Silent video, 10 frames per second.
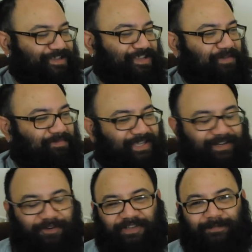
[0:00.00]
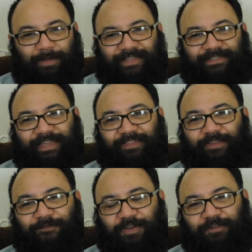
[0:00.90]
epicenter of expense, and the
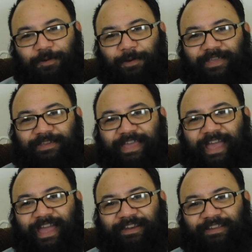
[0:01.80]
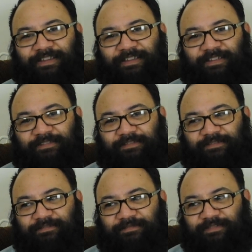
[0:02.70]
further away you get,
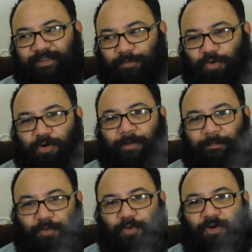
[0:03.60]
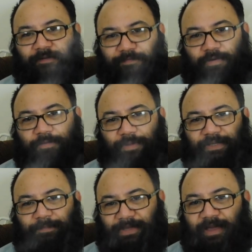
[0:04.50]
the more and more affordable
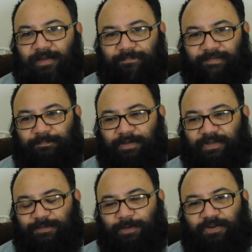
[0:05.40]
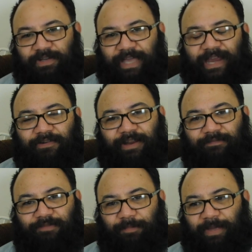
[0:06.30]
it becomes. Because we're not catering
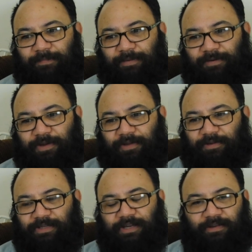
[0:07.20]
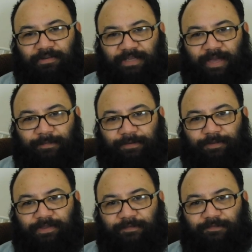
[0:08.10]
for people who, you know, come in
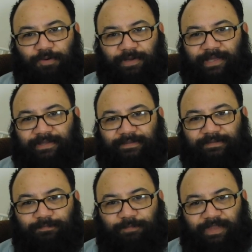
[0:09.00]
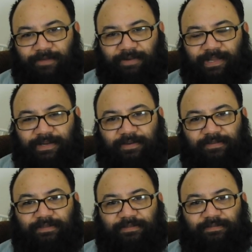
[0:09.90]
with your four kids with their runny
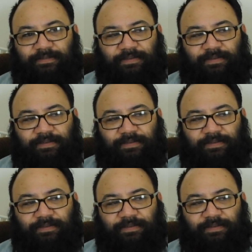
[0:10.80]
noses.